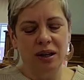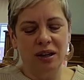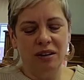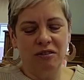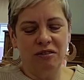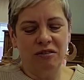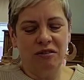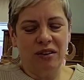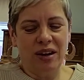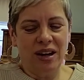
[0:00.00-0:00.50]

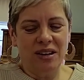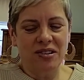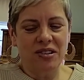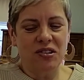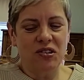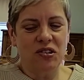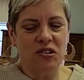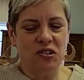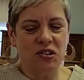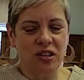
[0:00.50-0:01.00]
if as
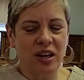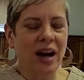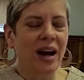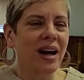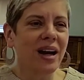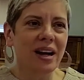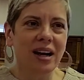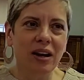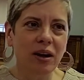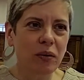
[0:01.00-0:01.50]
a
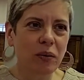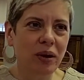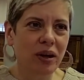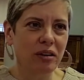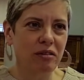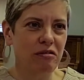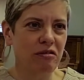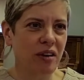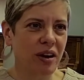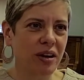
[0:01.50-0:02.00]
society we
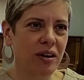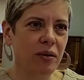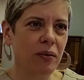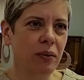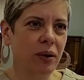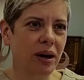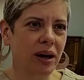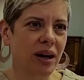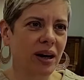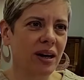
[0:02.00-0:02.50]
could find a
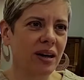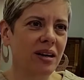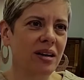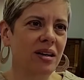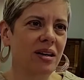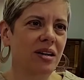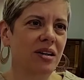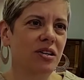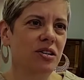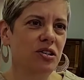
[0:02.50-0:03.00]
way
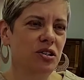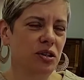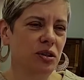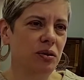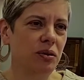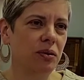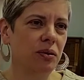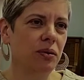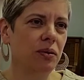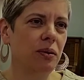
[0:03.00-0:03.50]

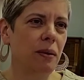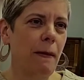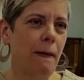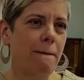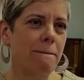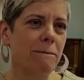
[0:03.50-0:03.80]
to